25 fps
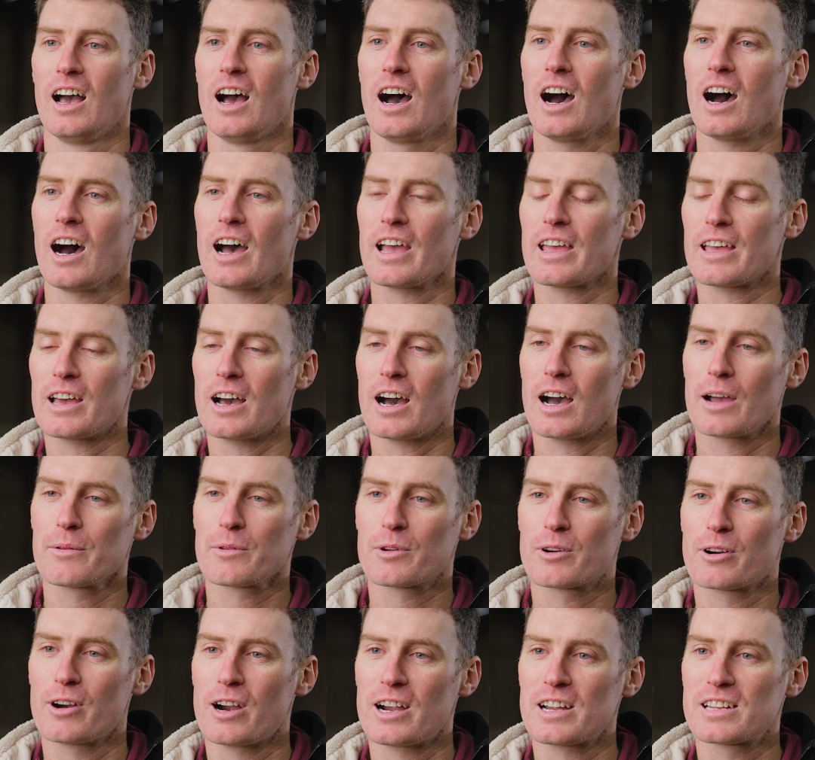Hi, I'm
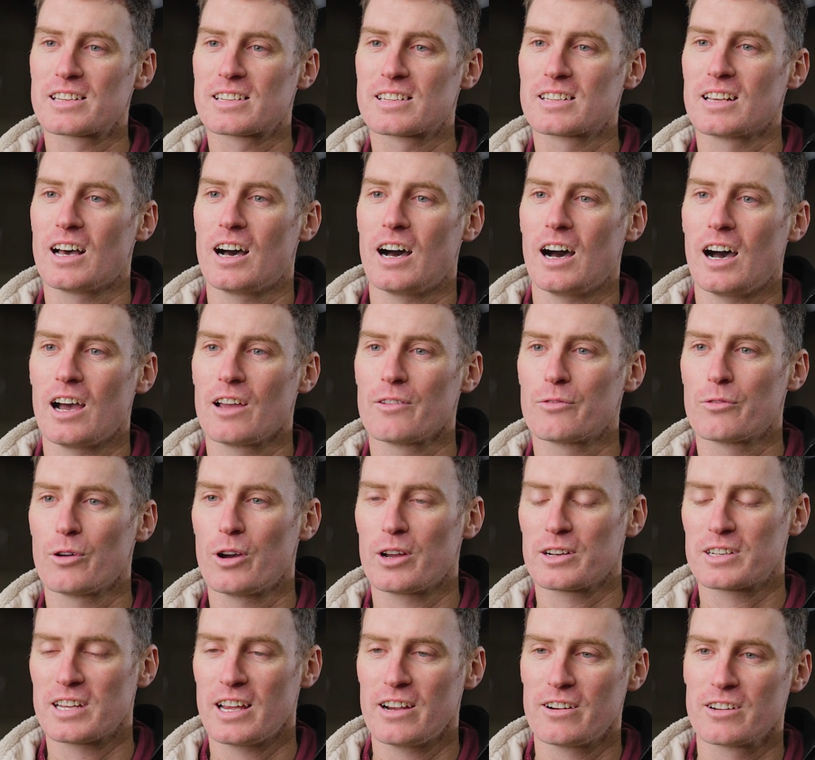Chris. I've
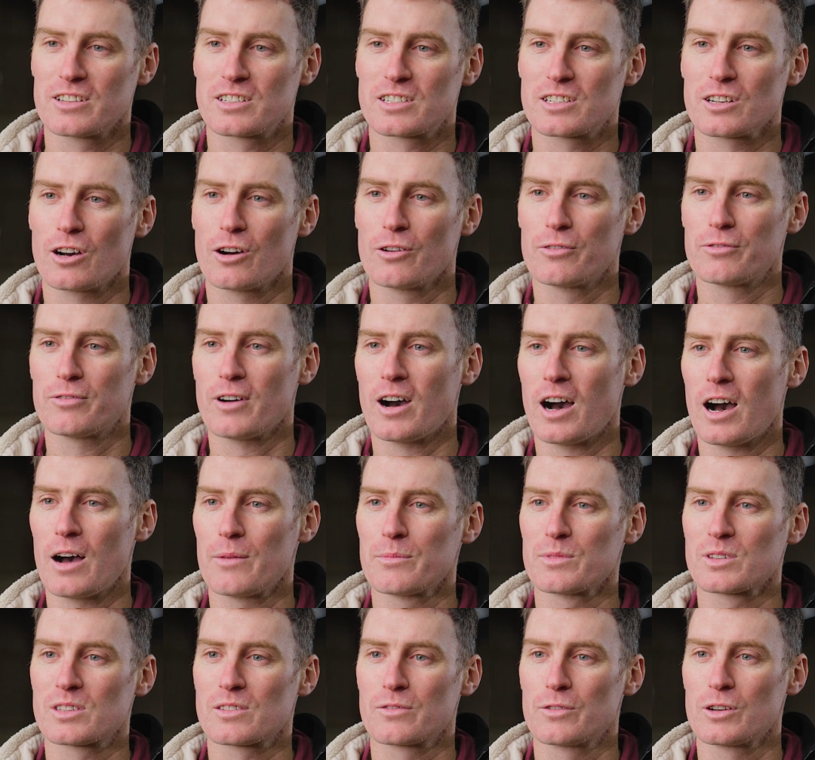worked here at Stowell
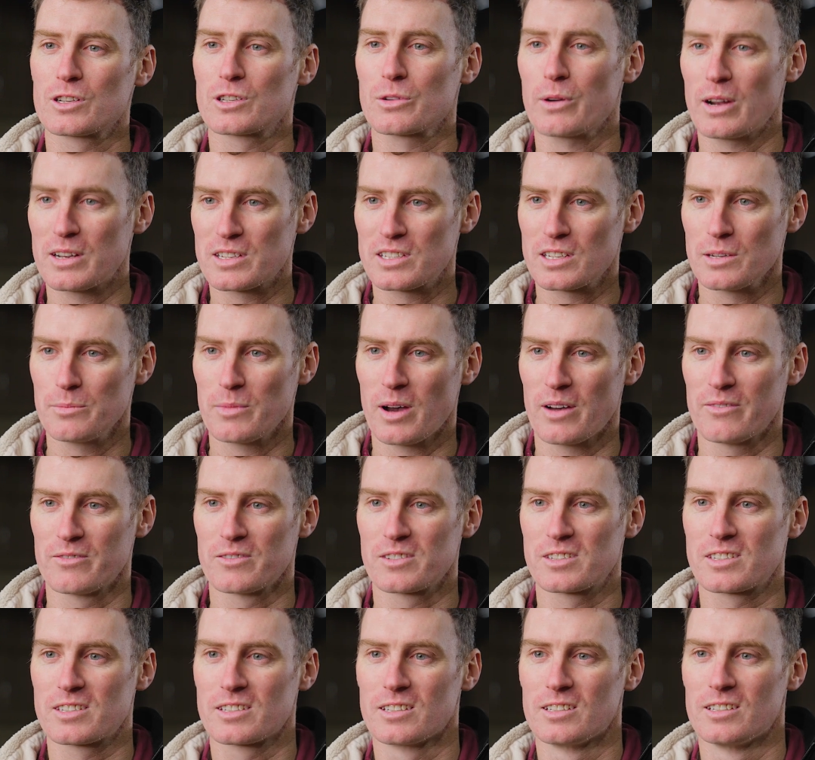Farms for 20
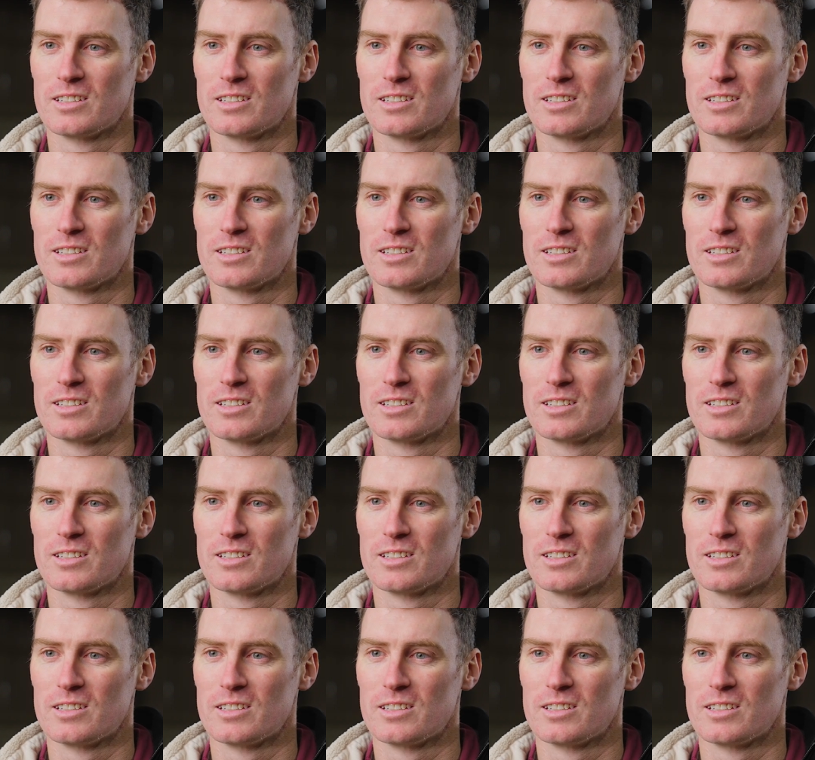months.